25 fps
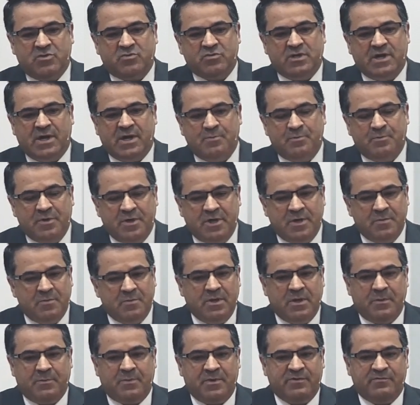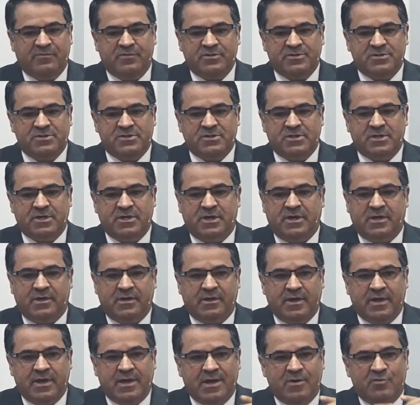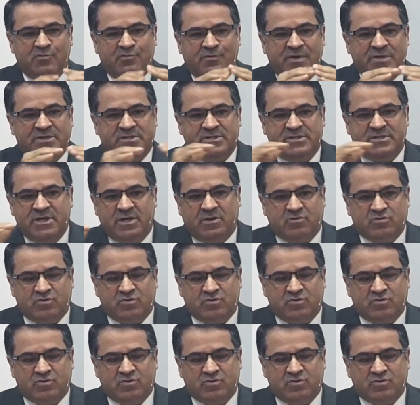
you had a, a Bible verse for you.